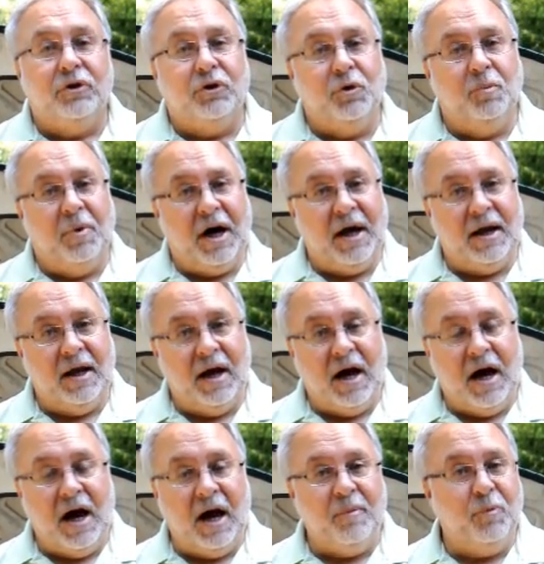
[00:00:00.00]
You buy
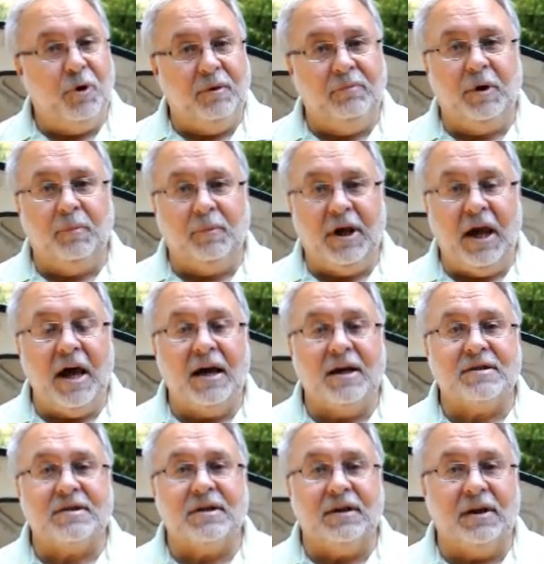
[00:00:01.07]
high premium
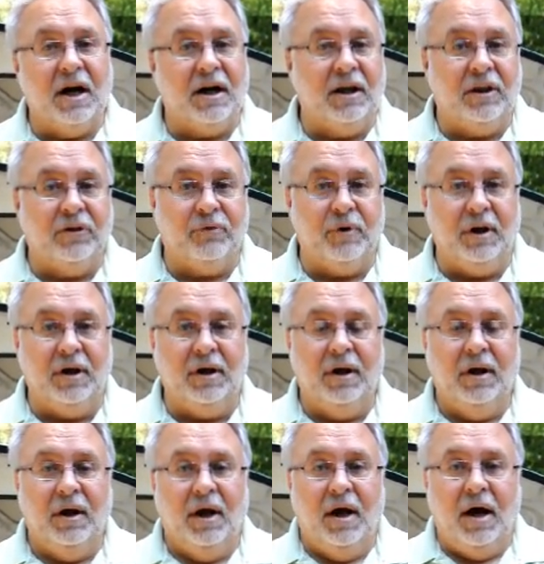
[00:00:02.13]
gas at 93
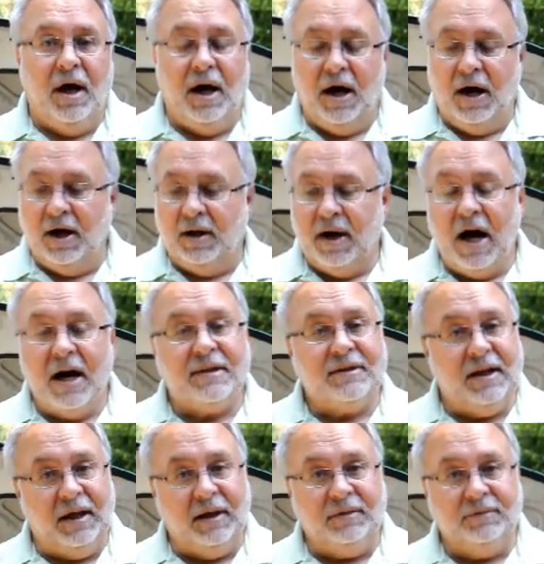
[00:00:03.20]

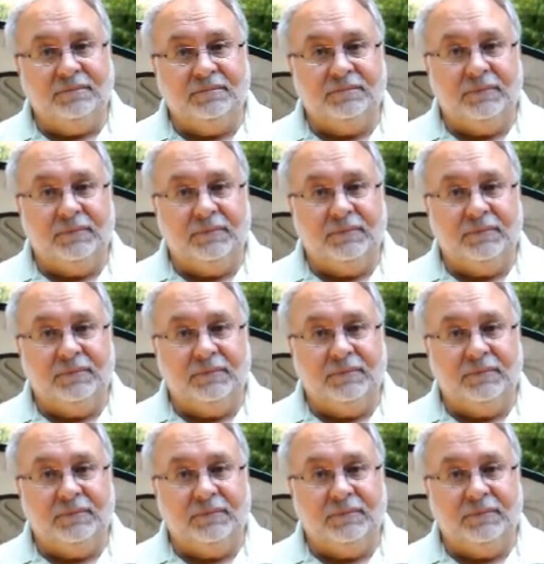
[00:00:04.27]
octane,